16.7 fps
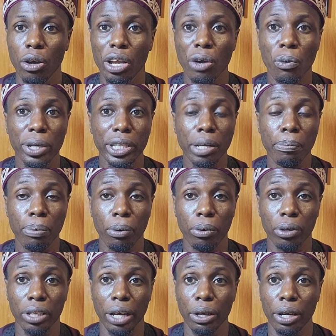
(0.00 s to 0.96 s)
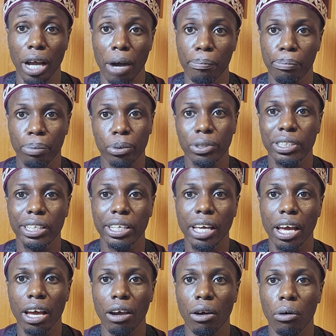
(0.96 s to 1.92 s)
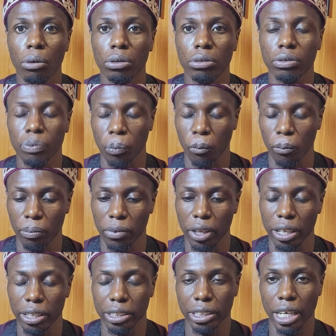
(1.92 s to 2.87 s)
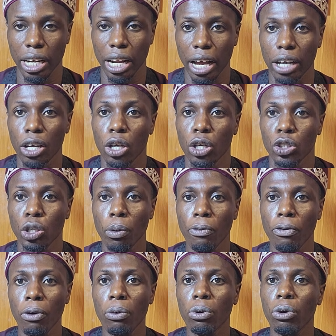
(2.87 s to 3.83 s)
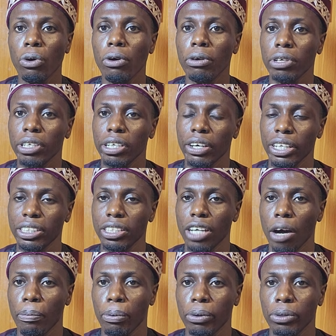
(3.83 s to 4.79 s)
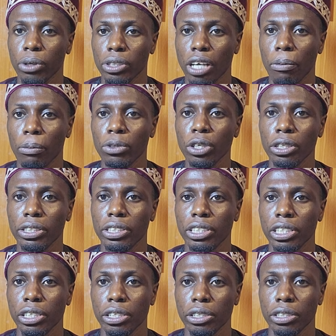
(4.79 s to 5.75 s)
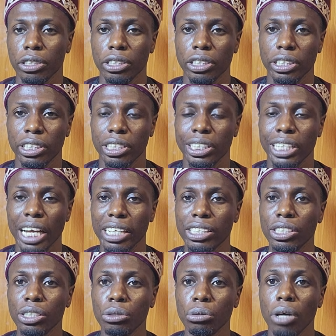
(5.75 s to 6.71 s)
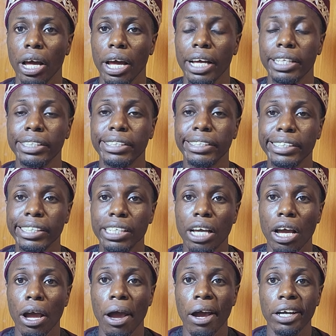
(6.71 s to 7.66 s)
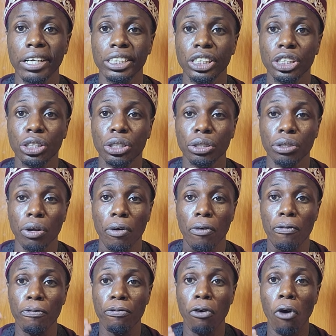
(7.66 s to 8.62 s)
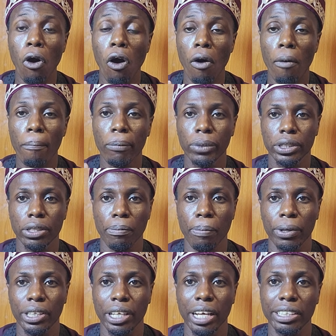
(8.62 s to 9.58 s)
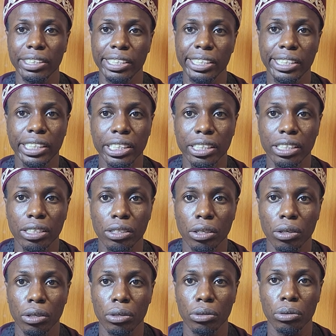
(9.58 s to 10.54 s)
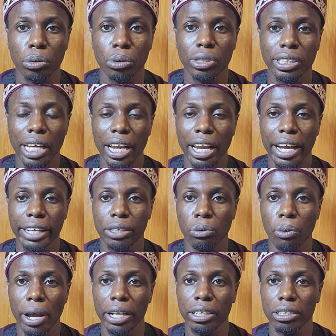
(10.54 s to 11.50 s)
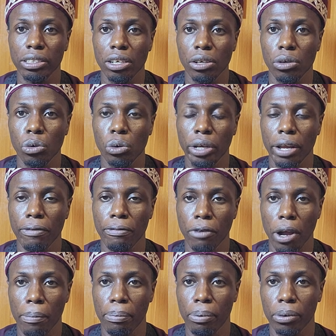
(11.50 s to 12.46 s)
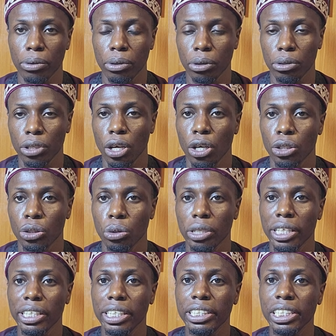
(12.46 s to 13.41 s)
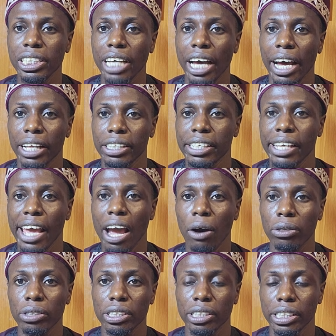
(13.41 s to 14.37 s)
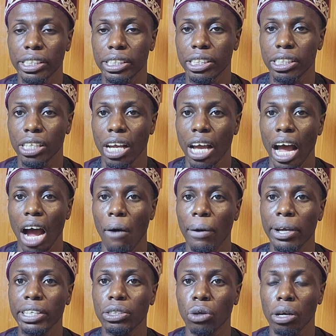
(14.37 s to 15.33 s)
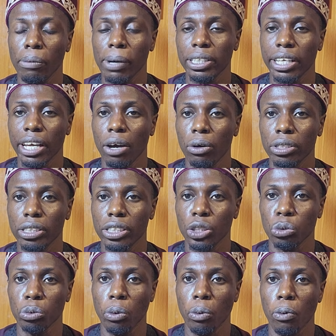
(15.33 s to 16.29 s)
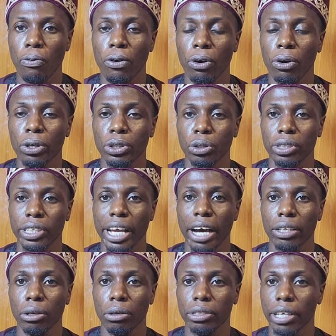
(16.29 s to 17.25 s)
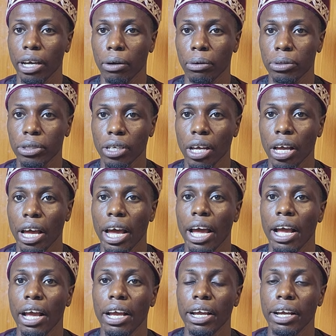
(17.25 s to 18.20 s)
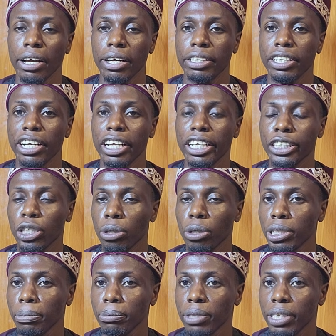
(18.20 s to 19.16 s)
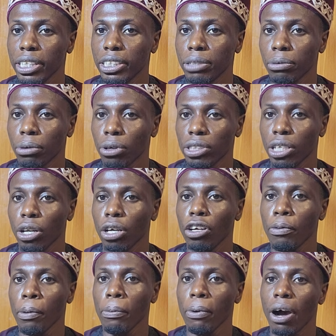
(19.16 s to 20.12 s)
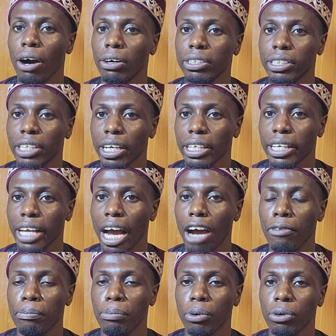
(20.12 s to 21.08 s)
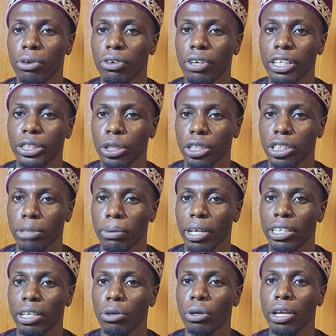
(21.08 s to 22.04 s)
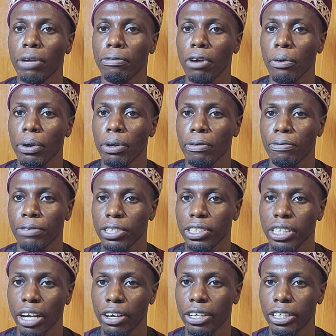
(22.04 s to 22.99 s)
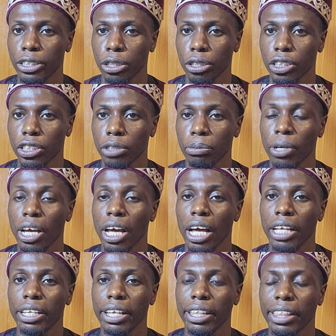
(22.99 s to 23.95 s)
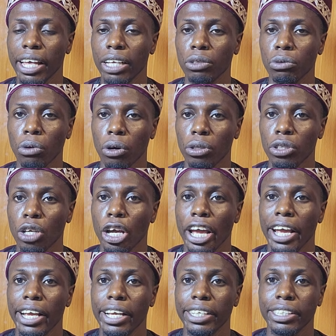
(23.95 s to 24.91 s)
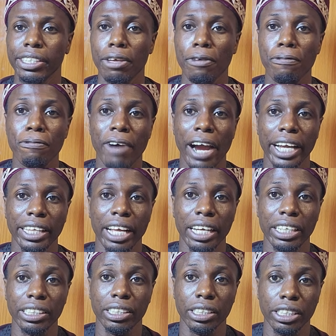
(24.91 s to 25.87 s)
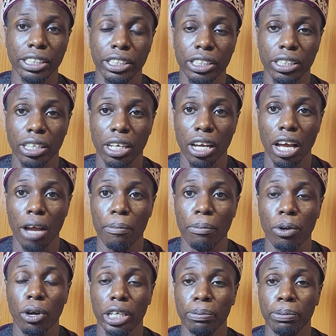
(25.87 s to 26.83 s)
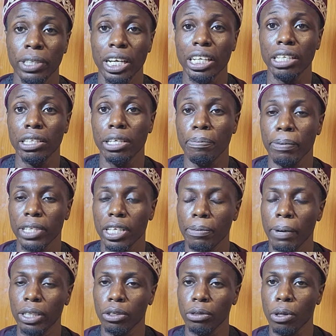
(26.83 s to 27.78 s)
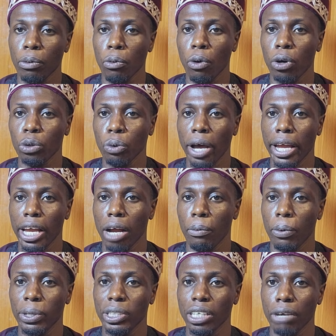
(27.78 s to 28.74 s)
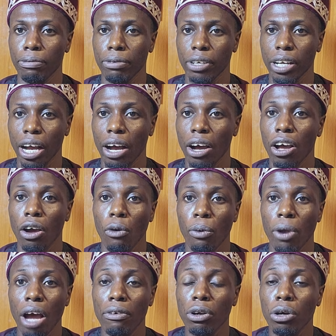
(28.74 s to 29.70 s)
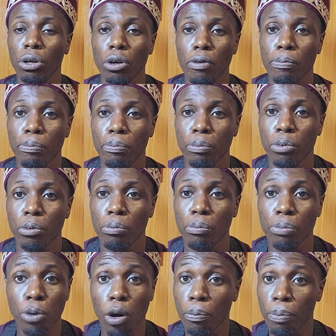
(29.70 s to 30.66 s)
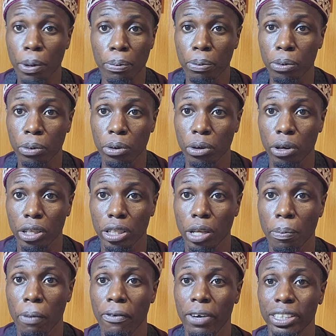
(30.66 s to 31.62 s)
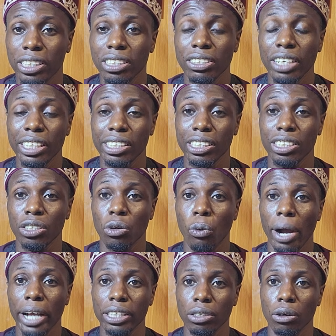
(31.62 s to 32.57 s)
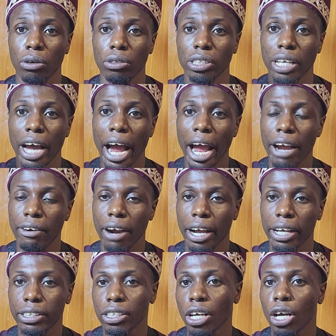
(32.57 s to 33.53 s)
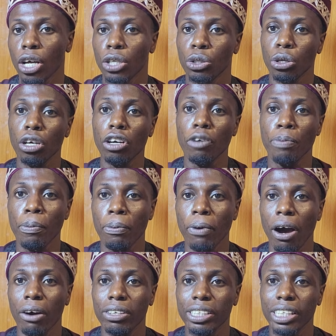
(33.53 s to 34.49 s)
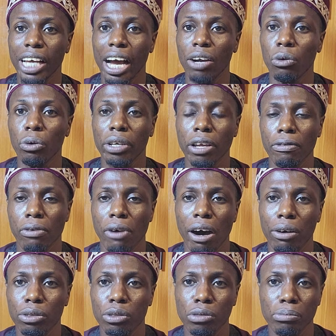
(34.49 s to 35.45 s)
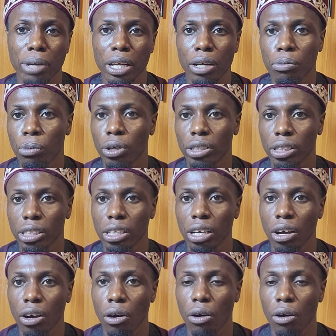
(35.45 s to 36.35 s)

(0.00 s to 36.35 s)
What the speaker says: a winning product that you can post here on Selar. So before we go creating our product, I'm going to telling you the 4 most important niches to select when looking for a product. So the niches are the health niche, and when you talk about the health niche, we'll focus on the adult health. Relationship niche, because a lot of people out there, they have broken relationship and they're looking for a way to fix their relationship. The third one is the finance niche, because especially in the part of the world where I am, West Africa, we have a lot of broke people. The poverty rate is quite on the high rise, so a lot of people out there are looking for how to make money,